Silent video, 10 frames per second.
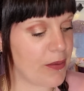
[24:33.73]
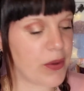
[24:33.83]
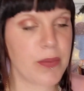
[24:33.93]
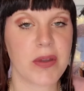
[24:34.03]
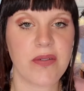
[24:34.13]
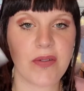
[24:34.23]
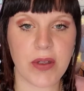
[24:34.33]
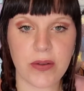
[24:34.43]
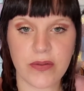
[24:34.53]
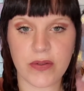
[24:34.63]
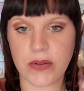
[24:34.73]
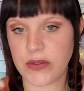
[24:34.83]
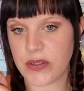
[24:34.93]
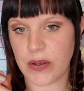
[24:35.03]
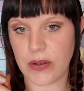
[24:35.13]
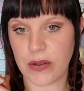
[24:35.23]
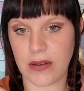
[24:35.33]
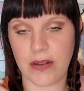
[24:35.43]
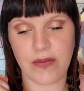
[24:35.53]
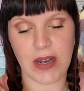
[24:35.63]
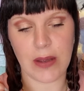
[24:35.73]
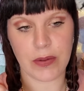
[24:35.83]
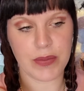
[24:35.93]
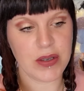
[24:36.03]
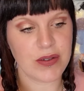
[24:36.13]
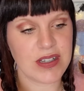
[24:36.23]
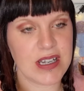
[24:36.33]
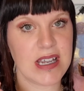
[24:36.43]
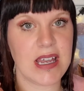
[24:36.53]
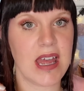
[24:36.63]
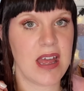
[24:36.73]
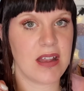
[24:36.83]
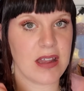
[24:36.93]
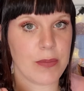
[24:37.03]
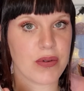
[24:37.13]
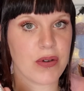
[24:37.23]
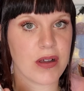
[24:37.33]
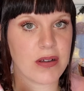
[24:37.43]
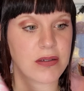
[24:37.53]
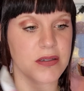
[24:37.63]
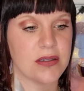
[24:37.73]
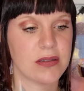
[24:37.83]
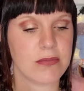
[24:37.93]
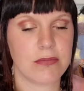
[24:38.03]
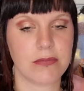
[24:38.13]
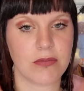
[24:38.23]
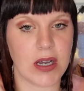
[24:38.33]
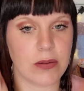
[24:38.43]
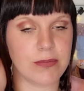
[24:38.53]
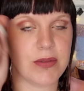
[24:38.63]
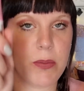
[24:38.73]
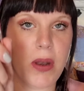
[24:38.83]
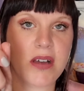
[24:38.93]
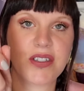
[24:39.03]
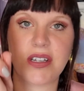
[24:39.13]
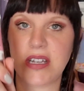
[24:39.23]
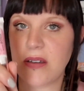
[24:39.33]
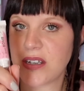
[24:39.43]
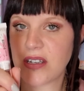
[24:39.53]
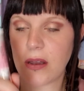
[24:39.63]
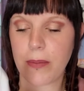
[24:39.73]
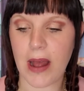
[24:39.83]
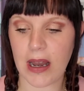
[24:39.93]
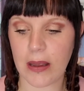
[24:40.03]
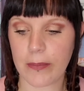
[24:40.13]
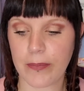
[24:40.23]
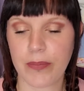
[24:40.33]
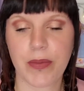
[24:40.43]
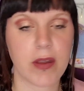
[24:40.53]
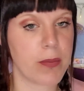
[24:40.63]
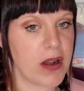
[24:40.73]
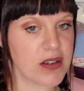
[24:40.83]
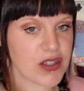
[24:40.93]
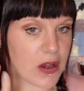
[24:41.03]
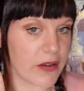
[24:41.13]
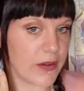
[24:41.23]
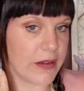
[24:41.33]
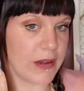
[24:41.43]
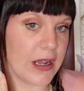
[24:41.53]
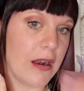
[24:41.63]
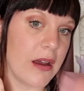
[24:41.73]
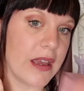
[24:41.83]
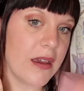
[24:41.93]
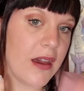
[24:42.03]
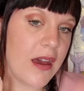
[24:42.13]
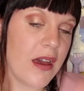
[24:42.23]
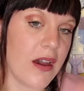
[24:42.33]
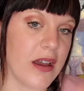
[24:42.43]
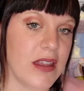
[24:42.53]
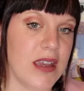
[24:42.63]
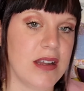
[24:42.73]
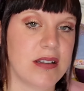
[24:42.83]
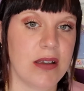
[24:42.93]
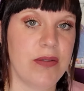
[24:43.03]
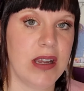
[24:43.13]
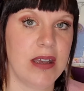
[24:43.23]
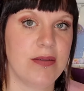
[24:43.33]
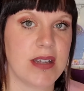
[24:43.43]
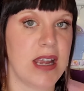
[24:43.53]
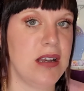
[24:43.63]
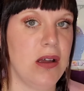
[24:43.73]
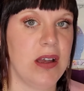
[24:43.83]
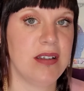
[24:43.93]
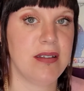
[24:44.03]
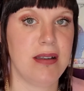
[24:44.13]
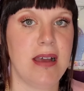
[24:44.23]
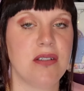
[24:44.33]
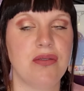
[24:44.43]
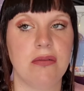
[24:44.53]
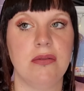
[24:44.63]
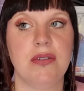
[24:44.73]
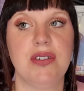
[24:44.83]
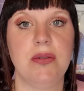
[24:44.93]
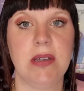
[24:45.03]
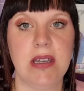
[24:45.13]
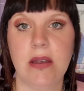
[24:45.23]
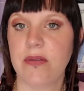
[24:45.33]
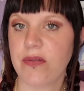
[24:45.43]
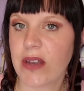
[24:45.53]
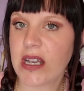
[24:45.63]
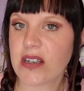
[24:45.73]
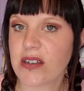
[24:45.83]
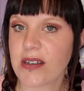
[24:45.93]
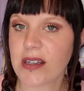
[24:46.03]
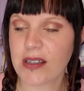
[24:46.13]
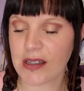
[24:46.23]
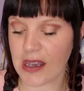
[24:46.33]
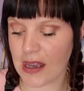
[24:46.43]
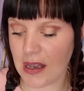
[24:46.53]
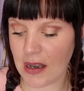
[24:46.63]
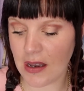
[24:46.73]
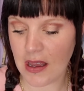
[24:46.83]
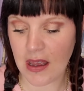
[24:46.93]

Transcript: But my final thoughts on Flower Beauty, their products, well, the blush and the eyeshadow palette. The blush I really, really like. I think it definitely gives a nice natural dewy finish to the skin.